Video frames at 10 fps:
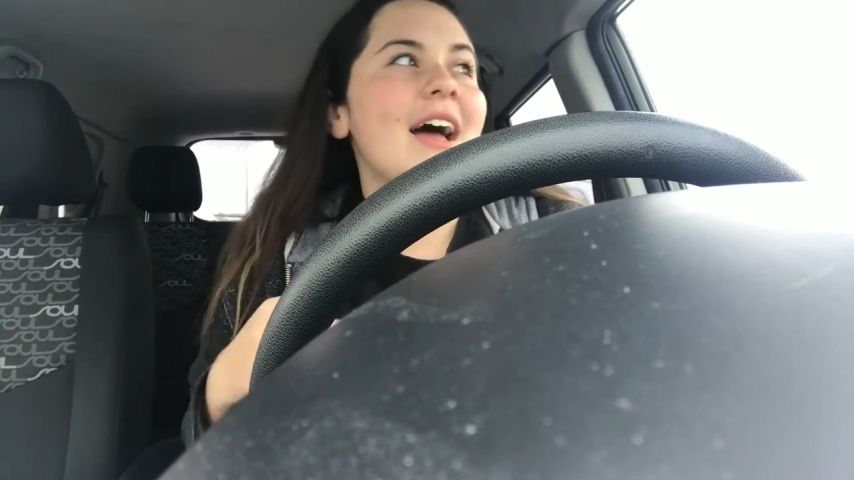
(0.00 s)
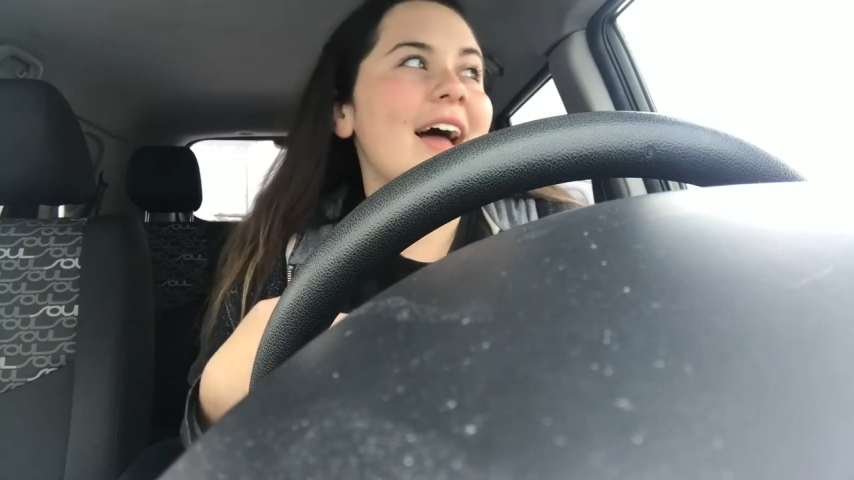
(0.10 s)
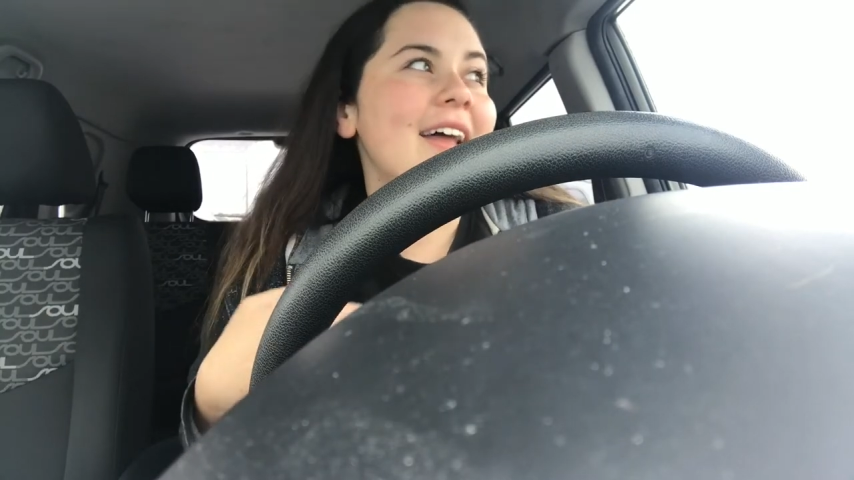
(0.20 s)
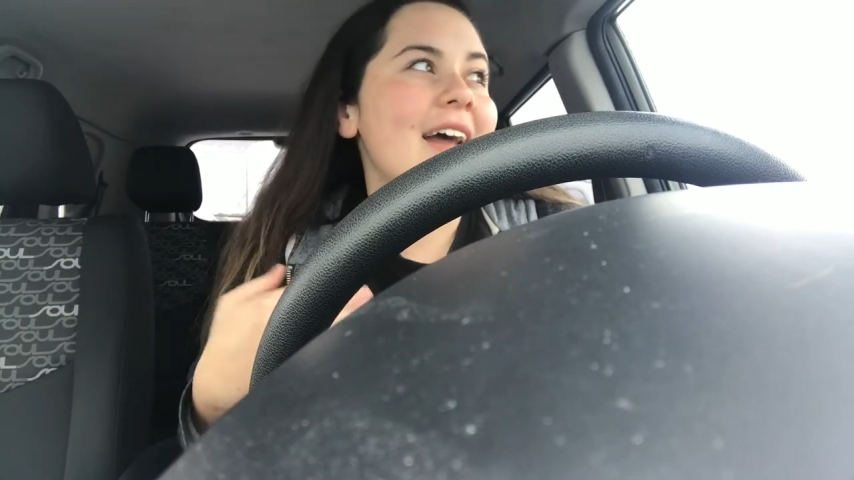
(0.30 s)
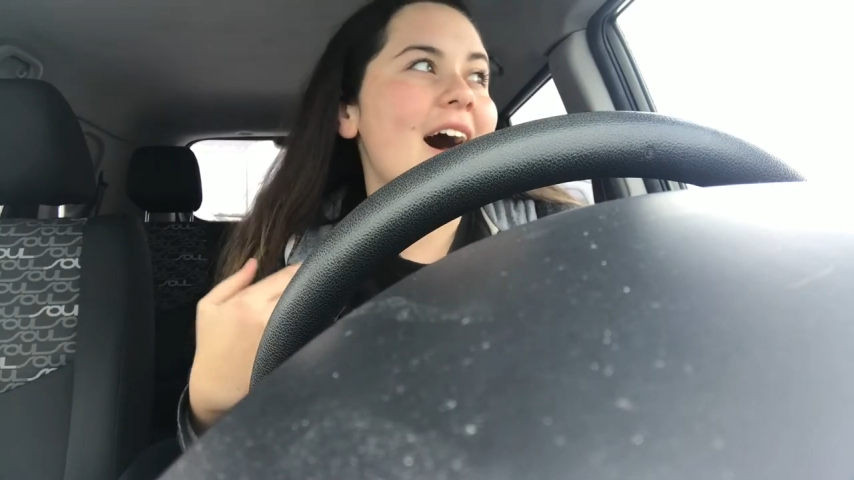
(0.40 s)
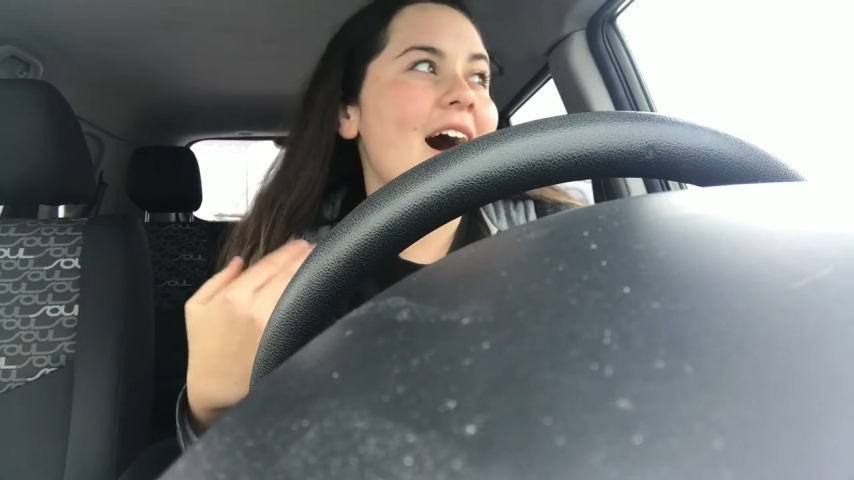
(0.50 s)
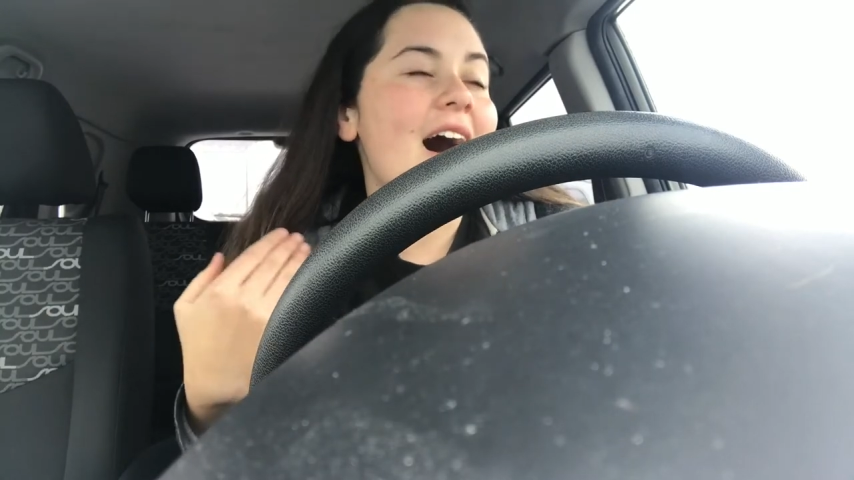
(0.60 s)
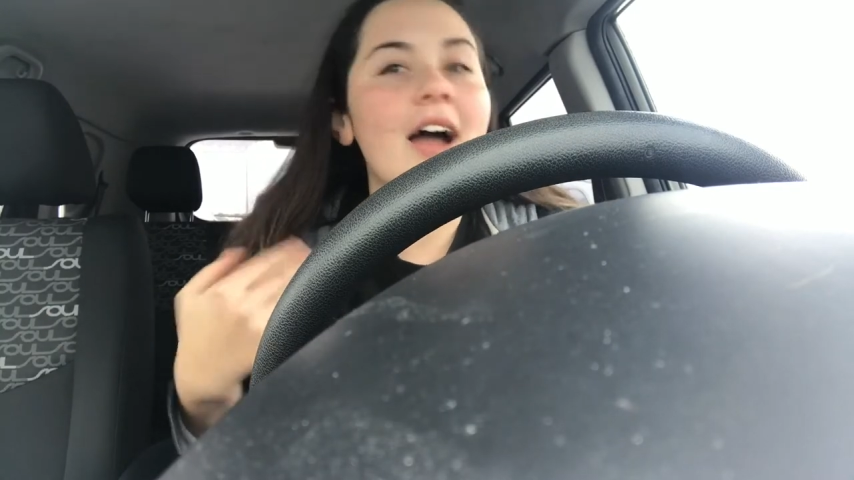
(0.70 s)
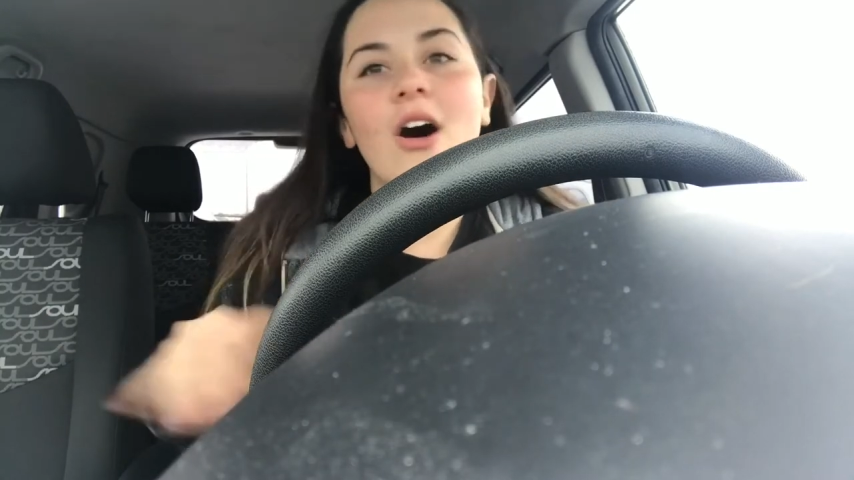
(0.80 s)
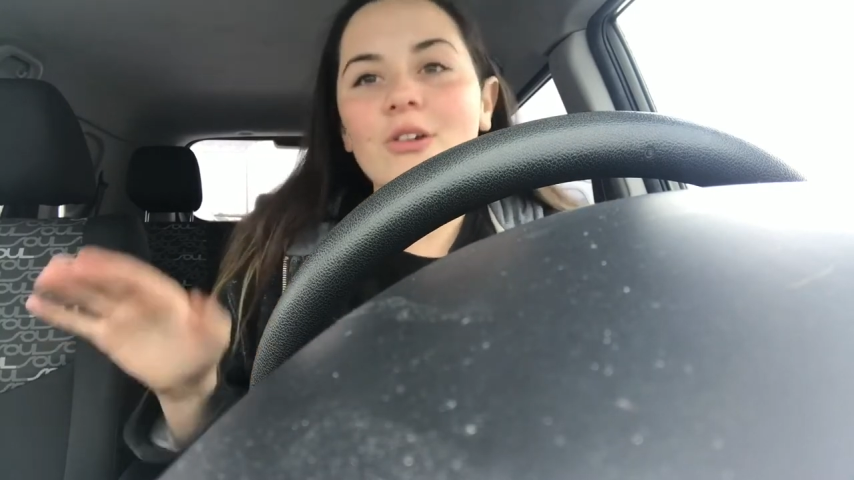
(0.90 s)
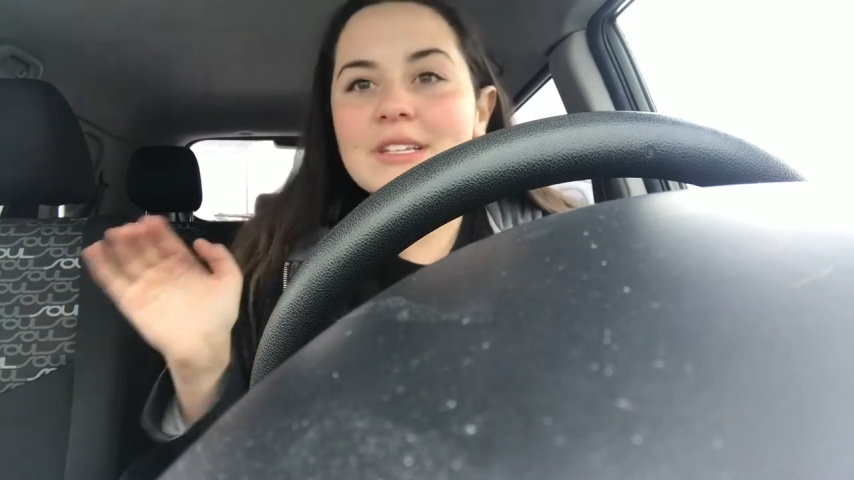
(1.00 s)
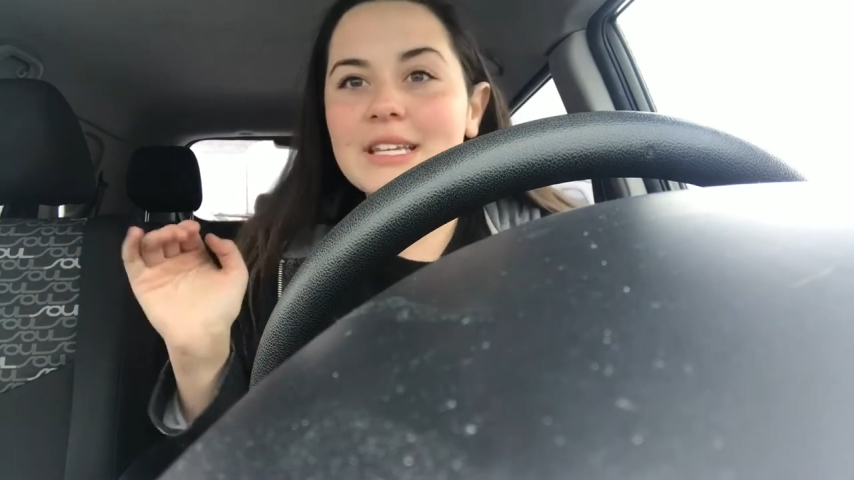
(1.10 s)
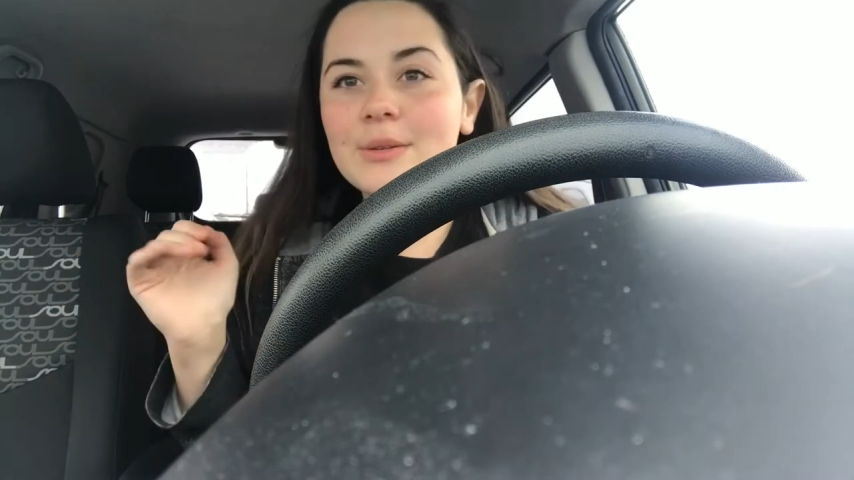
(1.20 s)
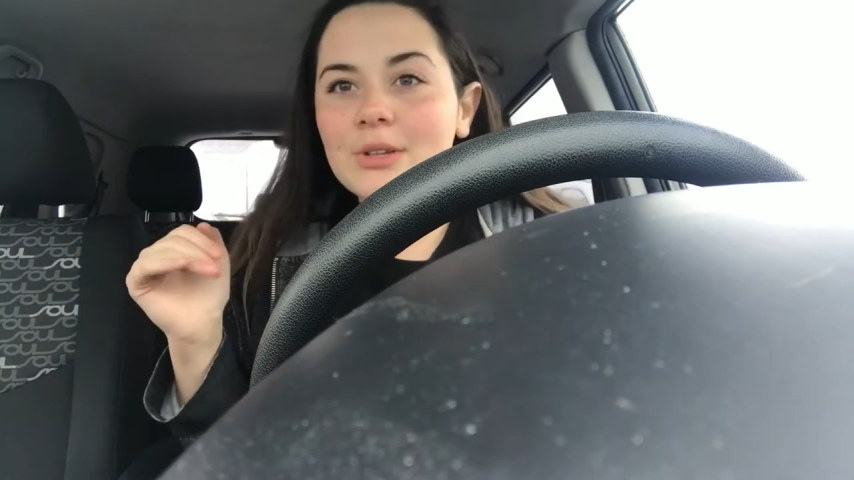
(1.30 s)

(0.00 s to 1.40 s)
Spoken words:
And I always keep